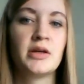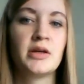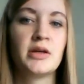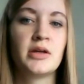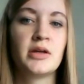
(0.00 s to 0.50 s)

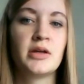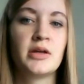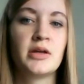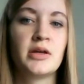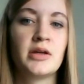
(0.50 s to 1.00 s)
And I
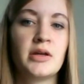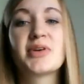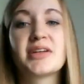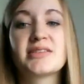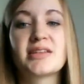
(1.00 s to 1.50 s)

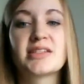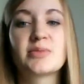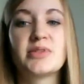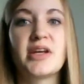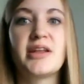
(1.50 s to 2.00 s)
experienced this
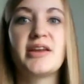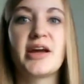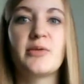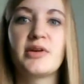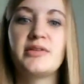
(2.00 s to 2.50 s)
when Jenny and
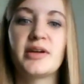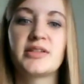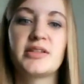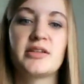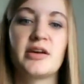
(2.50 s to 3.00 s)
I were
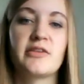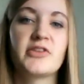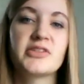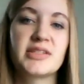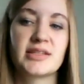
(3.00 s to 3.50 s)
conducting our
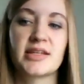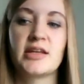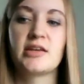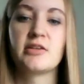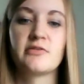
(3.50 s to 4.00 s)
first
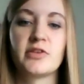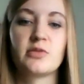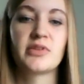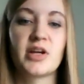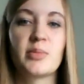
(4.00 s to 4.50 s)
intake
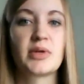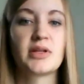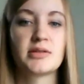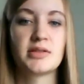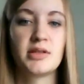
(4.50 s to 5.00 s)
interview with our
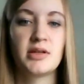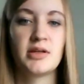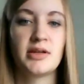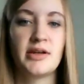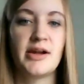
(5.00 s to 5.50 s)
participant.